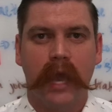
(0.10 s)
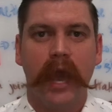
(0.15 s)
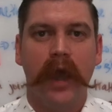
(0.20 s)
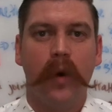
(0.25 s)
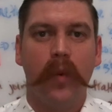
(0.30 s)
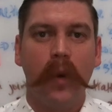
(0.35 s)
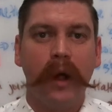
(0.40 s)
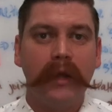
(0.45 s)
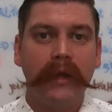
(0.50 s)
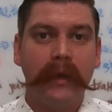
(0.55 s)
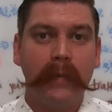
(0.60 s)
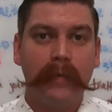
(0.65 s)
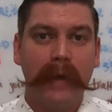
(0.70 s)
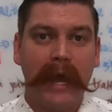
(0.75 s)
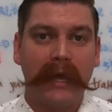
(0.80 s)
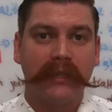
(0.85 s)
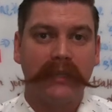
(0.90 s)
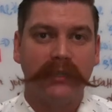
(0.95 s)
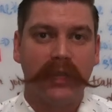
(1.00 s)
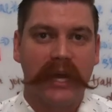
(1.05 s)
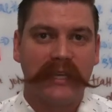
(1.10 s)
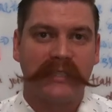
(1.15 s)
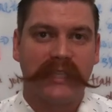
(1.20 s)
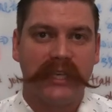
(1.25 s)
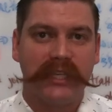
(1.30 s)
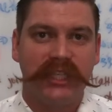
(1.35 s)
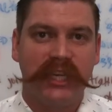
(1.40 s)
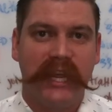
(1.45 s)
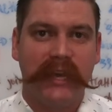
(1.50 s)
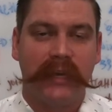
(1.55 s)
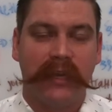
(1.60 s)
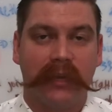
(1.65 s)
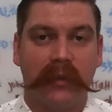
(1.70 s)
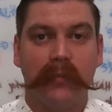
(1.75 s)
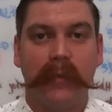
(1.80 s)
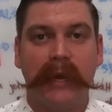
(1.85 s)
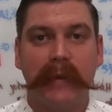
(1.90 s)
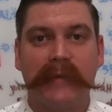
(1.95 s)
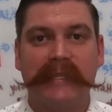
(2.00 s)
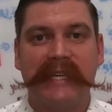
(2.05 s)
Welcome back to Lost Us Channel.
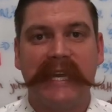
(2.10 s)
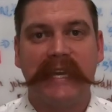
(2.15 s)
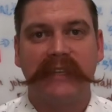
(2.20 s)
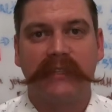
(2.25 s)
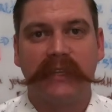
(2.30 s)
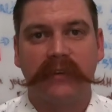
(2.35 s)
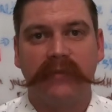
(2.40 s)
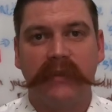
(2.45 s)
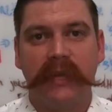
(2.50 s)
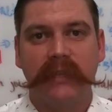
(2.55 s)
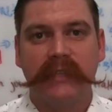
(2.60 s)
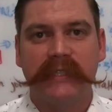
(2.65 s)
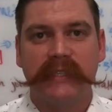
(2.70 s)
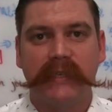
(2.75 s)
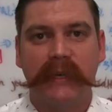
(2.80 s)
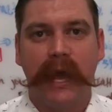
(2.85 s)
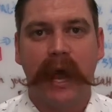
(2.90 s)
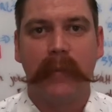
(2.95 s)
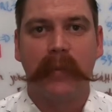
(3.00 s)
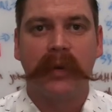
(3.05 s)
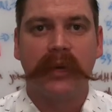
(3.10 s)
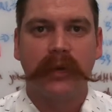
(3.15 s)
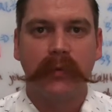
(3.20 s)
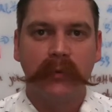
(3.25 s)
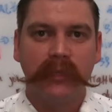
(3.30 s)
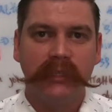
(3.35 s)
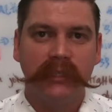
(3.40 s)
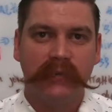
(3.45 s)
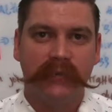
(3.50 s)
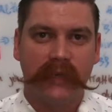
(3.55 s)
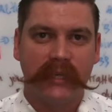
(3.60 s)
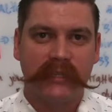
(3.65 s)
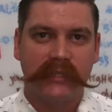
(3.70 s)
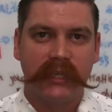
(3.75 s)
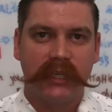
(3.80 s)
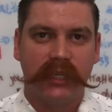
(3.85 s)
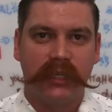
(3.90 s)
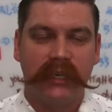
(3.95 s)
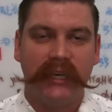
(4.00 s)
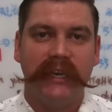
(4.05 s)
My name is Anton Yeltsin. I'm a criminal defense
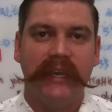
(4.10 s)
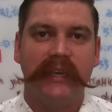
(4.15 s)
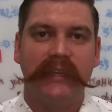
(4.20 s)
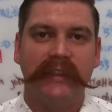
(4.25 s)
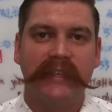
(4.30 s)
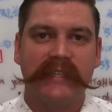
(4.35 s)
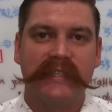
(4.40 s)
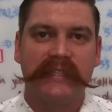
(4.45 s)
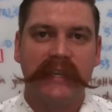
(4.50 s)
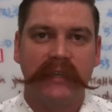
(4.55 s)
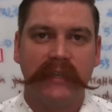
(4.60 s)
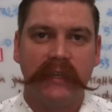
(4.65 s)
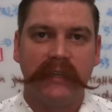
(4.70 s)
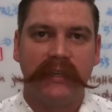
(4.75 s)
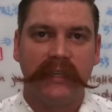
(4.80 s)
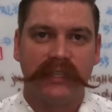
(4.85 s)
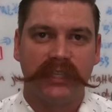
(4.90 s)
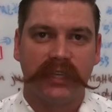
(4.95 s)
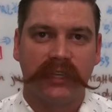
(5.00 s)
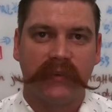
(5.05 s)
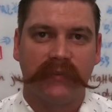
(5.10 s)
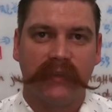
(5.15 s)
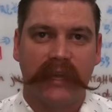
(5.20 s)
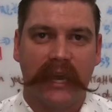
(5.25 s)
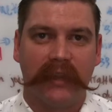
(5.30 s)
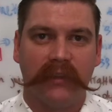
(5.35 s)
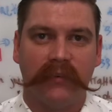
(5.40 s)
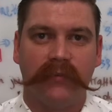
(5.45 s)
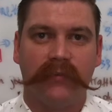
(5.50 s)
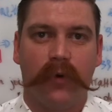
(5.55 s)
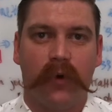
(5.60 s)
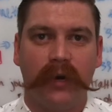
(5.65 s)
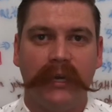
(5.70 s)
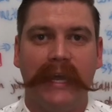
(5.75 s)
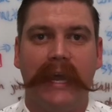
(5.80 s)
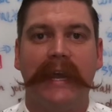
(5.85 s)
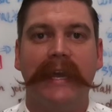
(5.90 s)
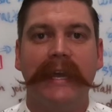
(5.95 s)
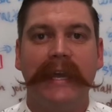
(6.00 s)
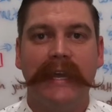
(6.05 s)
attorney in the Southern District of
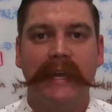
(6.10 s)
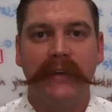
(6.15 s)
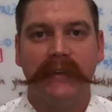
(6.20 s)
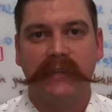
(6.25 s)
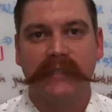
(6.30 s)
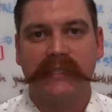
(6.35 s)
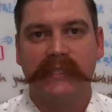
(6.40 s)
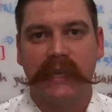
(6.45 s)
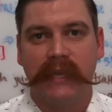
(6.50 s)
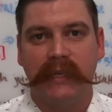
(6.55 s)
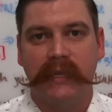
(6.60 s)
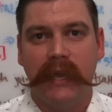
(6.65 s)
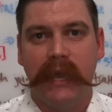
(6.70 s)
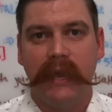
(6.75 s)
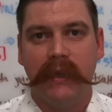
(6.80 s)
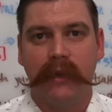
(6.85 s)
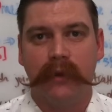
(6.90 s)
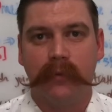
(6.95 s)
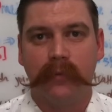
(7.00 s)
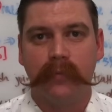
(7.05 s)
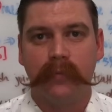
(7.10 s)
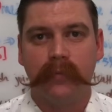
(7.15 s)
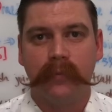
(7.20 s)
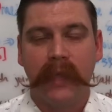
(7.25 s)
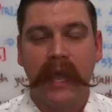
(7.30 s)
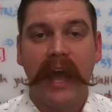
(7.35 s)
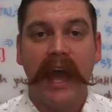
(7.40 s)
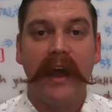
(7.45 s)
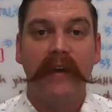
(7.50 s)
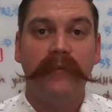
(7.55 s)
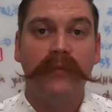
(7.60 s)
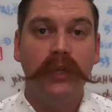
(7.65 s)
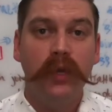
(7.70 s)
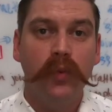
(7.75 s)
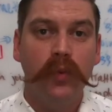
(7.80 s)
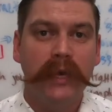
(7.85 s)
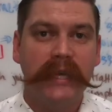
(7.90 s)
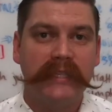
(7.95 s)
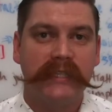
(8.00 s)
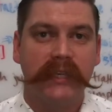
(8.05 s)
California, here in San Diego. A few
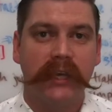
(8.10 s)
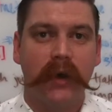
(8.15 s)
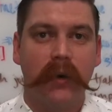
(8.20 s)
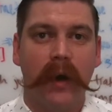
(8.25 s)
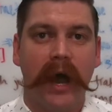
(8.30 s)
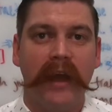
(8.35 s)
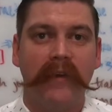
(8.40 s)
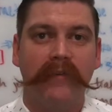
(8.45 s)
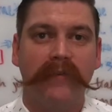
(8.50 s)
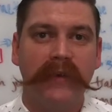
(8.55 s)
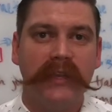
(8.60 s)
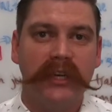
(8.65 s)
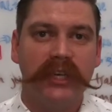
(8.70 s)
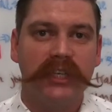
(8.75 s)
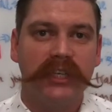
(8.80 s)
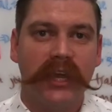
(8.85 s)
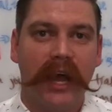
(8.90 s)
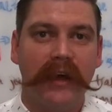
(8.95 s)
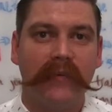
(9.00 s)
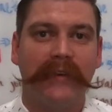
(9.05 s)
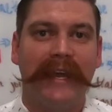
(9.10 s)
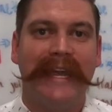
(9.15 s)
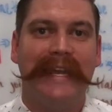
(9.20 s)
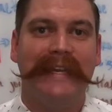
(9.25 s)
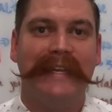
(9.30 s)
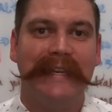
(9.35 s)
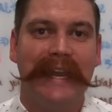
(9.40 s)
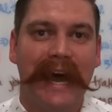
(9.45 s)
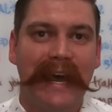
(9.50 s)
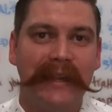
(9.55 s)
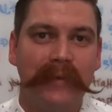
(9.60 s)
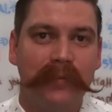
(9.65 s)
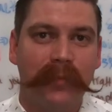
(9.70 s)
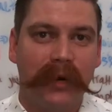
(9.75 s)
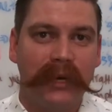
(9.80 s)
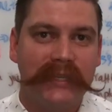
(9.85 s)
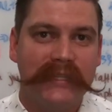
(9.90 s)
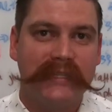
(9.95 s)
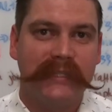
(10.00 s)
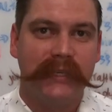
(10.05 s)
weeks ago, I finished off a
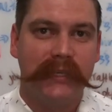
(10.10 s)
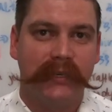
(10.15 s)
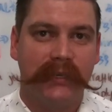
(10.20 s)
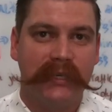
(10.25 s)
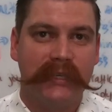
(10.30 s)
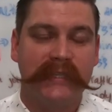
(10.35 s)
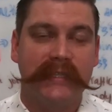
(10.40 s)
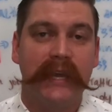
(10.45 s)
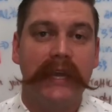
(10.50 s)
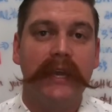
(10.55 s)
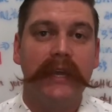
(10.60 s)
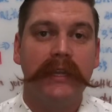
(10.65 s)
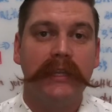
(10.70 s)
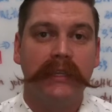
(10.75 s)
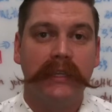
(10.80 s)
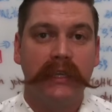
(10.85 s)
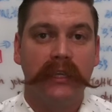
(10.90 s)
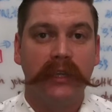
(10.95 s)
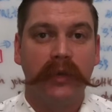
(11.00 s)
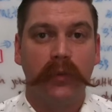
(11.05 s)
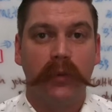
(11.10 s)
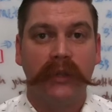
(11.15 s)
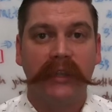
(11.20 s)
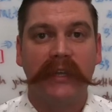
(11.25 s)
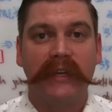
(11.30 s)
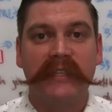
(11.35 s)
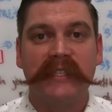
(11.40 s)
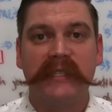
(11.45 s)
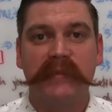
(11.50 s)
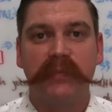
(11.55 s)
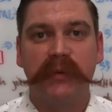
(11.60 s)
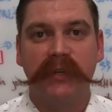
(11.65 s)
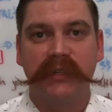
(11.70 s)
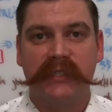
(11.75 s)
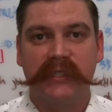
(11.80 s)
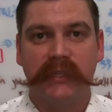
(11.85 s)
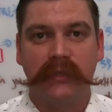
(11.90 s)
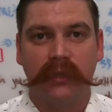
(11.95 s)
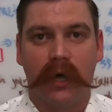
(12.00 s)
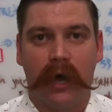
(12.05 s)
9-part series dealing with
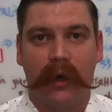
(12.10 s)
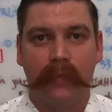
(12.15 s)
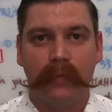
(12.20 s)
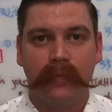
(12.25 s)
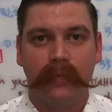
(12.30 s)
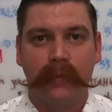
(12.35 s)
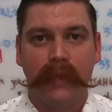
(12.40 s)
conspiracy law.